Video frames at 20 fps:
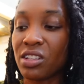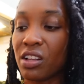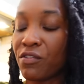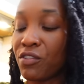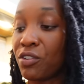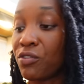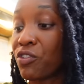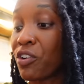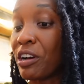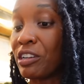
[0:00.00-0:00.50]
level
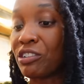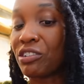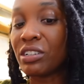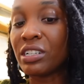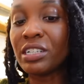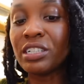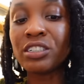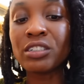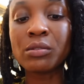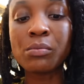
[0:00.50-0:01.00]
of
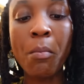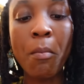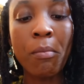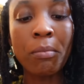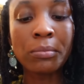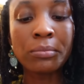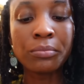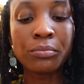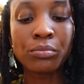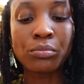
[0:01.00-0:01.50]
crunchiness.
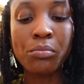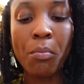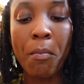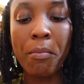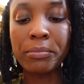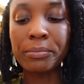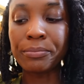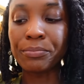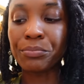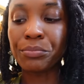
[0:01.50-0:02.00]

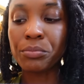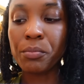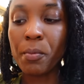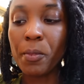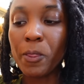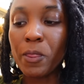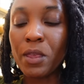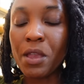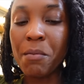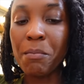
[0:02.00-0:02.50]

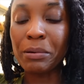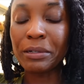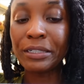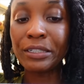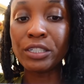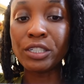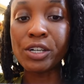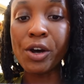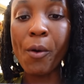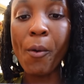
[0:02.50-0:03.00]
But
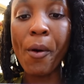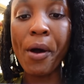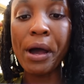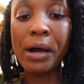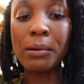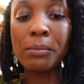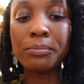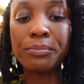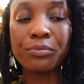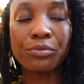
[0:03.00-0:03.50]
you know
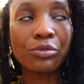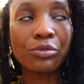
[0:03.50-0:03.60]
what?